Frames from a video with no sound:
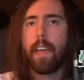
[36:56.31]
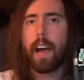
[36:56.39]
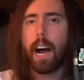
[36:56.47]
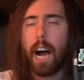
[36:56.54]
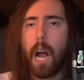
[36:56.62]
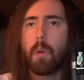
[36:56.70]

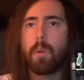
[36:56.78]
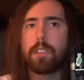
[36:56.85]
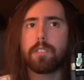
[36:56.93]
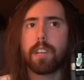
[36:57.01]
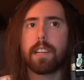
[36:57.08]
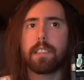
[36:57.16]
I would
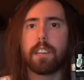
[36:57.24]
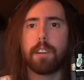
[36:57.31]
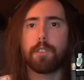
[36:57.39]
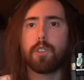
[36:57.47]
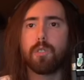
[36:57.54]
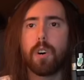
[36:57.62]
say that if
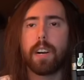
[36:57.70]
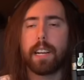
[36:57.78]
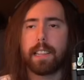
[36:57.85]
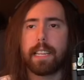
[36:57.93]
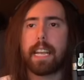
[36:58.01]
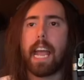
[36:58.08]
you look at
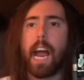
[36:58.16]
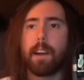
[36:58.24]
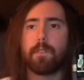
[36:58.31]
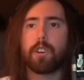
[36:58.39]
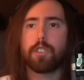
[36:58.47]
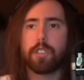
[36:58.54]
the
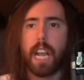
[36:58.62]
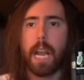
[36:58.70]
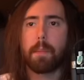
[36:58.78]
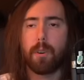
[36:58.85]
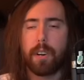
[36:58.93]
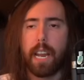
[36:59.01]
average
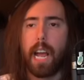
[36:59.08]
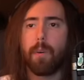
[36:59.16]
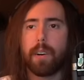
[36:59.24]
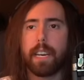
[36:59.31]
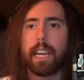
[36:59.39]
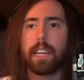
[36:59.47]
gamer
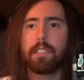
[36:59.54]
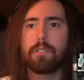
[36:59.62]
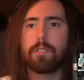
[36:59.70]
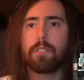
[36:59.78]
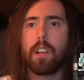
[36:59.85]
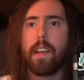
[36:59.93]

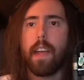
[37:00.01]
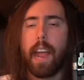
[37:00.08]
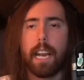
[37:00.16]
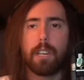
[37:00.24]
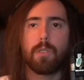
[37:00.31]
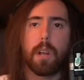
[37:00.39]
nowadays,
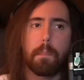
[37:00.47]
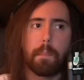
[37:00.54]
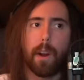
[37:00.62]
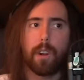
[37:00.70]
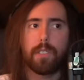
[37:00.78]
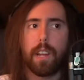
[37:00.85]
and you
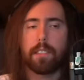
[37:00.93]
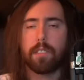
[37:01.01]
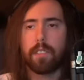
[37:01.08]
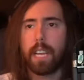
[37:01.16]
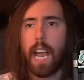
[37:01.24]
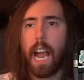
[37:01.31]
compare that to
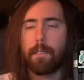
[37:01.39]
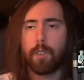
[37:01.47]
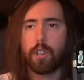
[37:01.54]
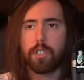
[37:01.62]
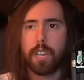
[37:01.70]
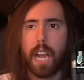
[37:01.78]
the
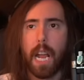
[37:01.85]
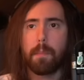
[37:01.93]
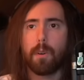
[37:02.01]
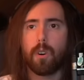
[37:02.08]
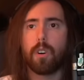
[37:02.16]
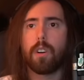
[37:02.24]
average
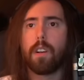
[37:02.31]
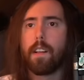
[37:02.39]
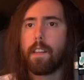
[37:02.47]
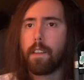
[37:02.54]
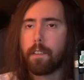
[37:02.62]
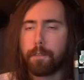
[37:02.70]
gamer
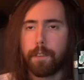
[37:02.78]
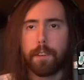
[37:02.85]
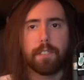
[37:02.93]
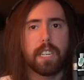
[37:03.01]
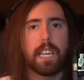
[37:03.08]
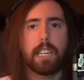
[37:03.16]

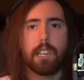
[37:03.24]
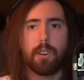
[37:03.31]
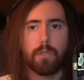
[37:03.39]
15 years